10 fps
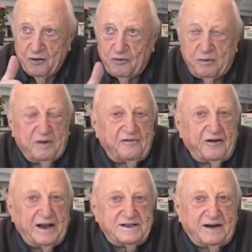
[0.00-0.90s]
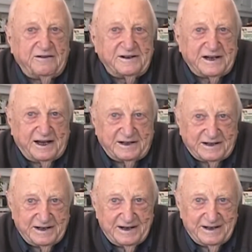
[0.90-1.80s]
We've been friends ever
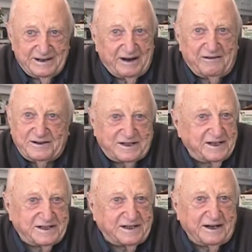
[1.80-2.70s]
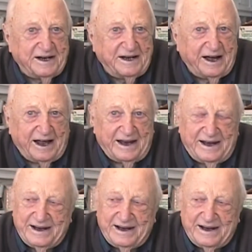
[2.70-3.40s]
since. Ever since till he died.